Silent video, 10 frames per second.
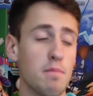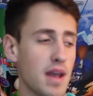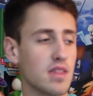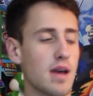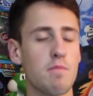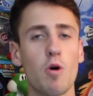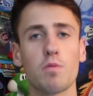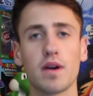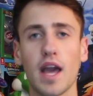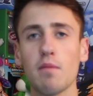a mainline
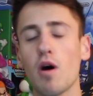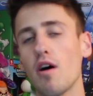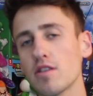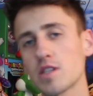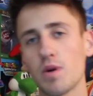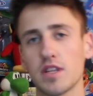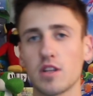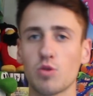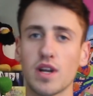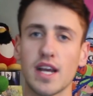Pokemon game also on
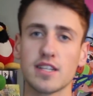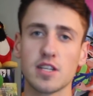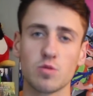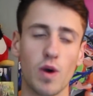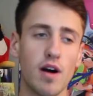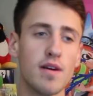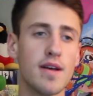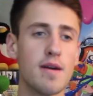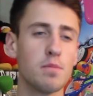the 3DS as well